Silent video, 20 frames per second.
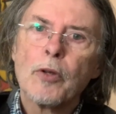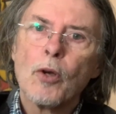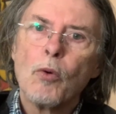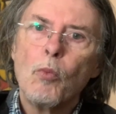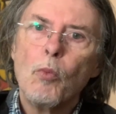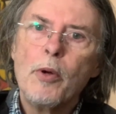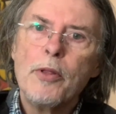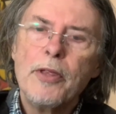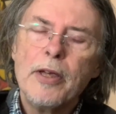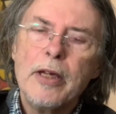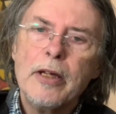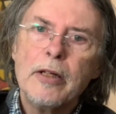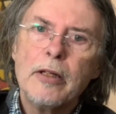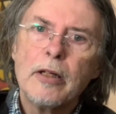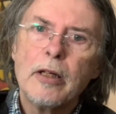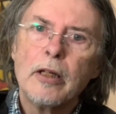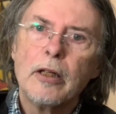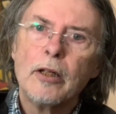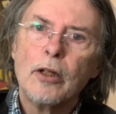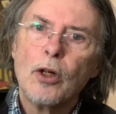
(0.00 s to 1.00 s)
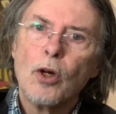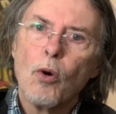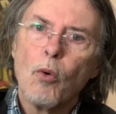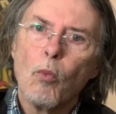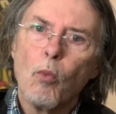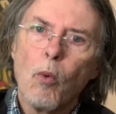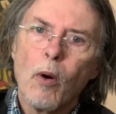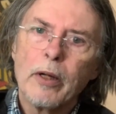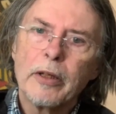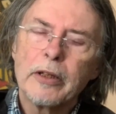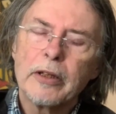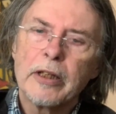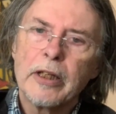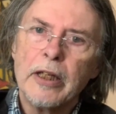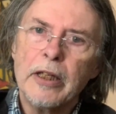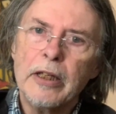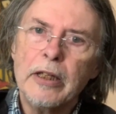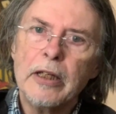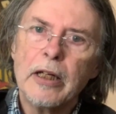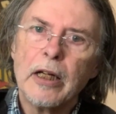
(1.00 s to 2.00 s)
within one
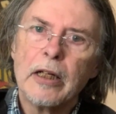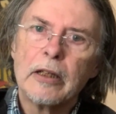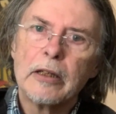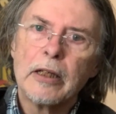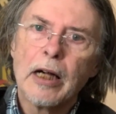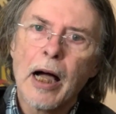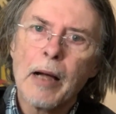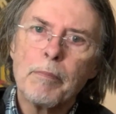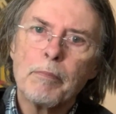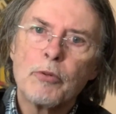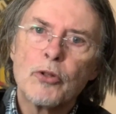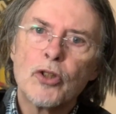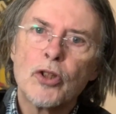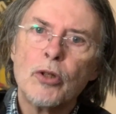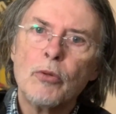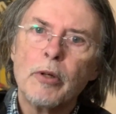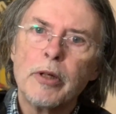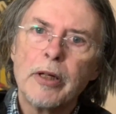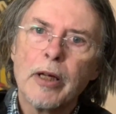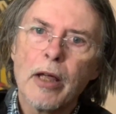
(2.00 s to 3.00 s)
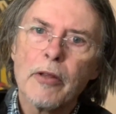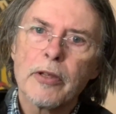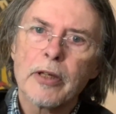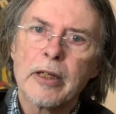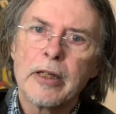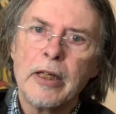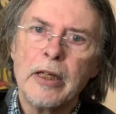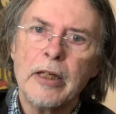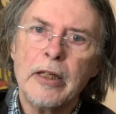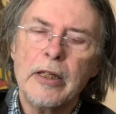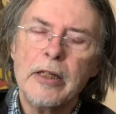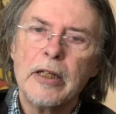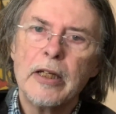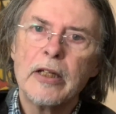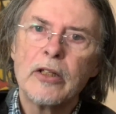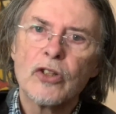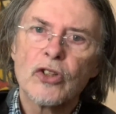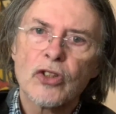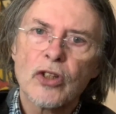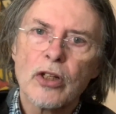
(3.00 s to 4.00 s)
key up to another key
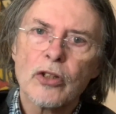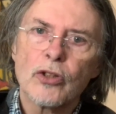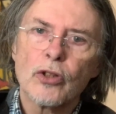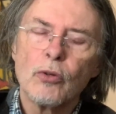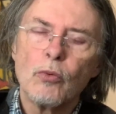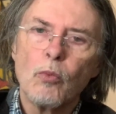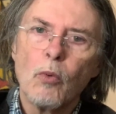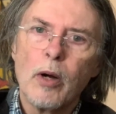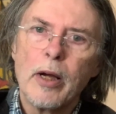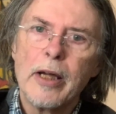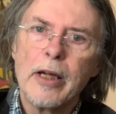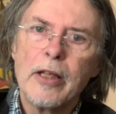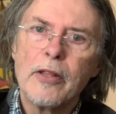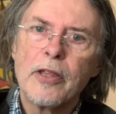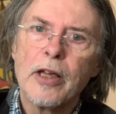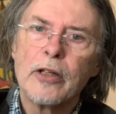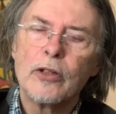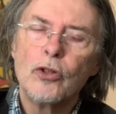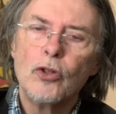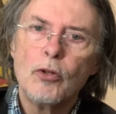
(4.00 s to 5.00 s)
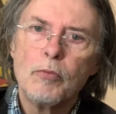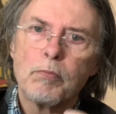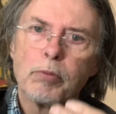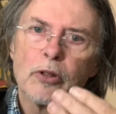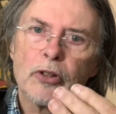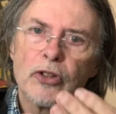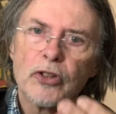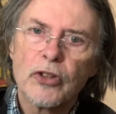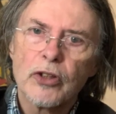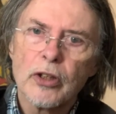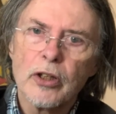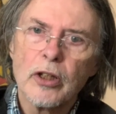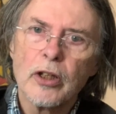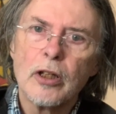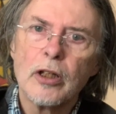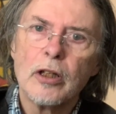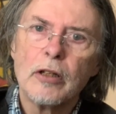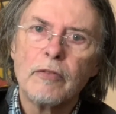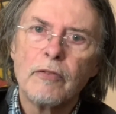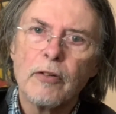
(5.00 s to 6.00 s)
in such a way that you
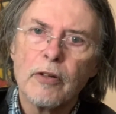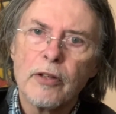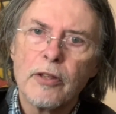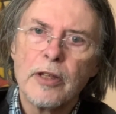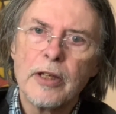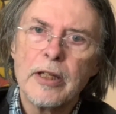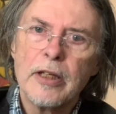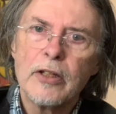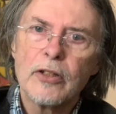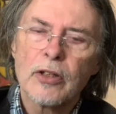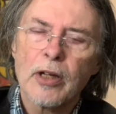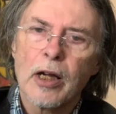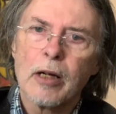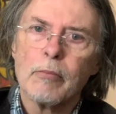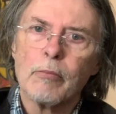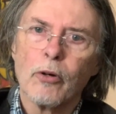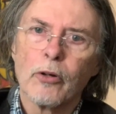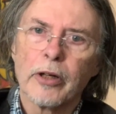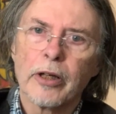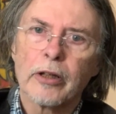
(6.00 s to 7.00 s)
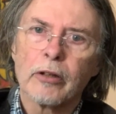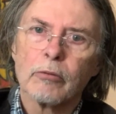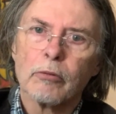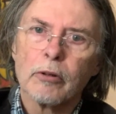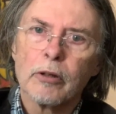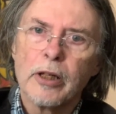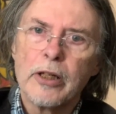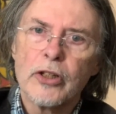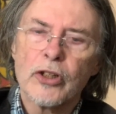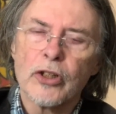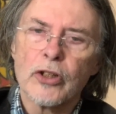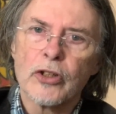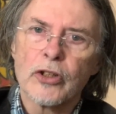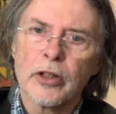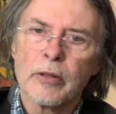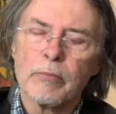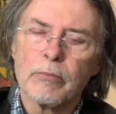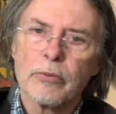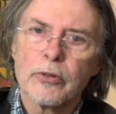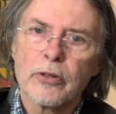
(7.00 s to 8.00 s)
preserve these harmonic
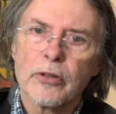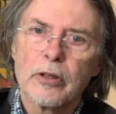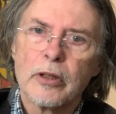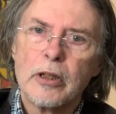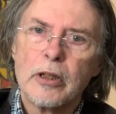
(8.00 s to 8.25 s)
relationships,